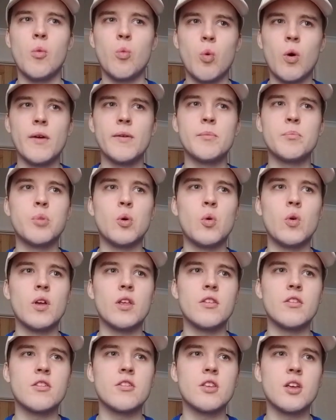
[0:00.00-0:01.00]

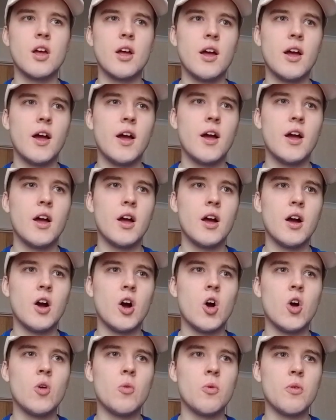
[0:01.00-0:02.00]

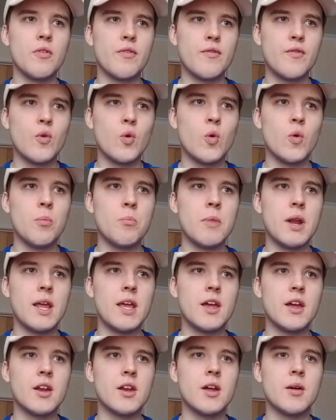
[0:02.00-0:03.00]
£1.04
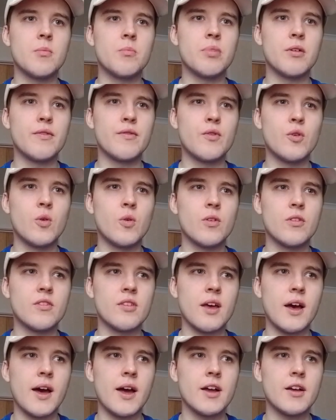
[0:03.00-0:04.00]
million before
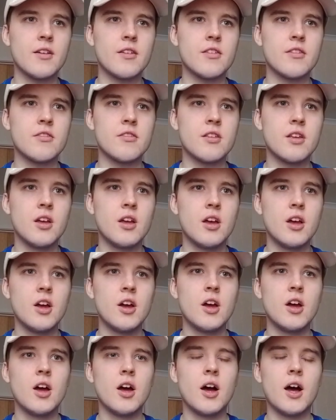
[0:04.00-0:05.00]
tax.
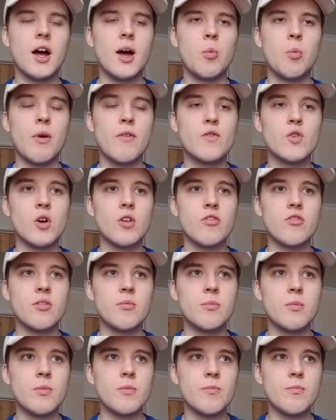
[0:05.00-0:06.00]
We've got
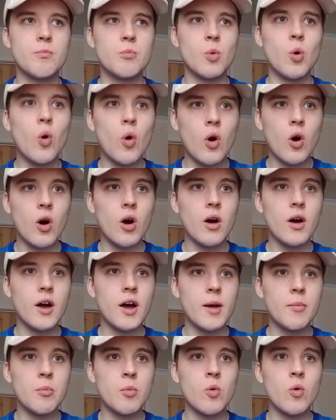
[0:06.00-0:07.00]
some
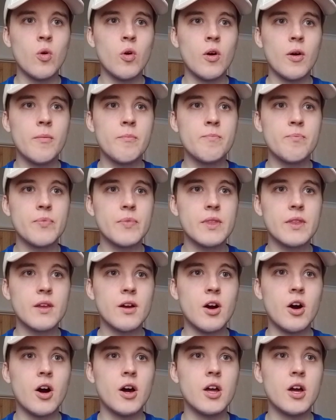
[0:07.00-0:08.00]
more
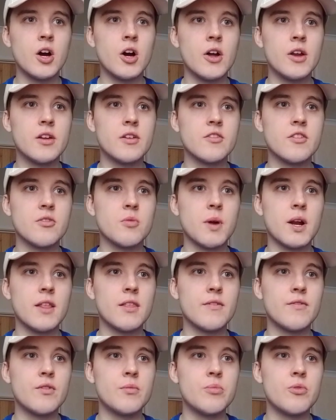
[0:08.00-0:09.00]
high earners as well
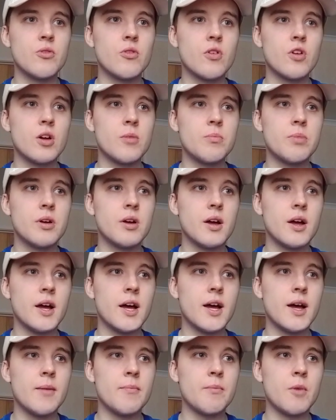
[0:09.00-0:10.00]
at the football club.
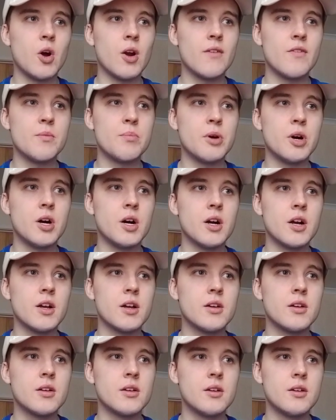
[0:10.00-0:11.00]
Oliver
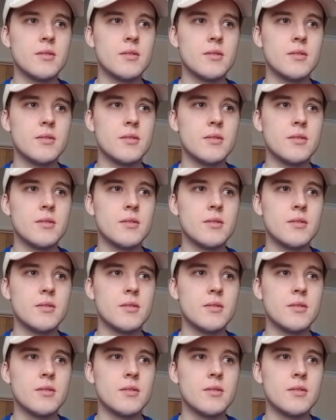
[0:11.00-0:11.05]
Burke,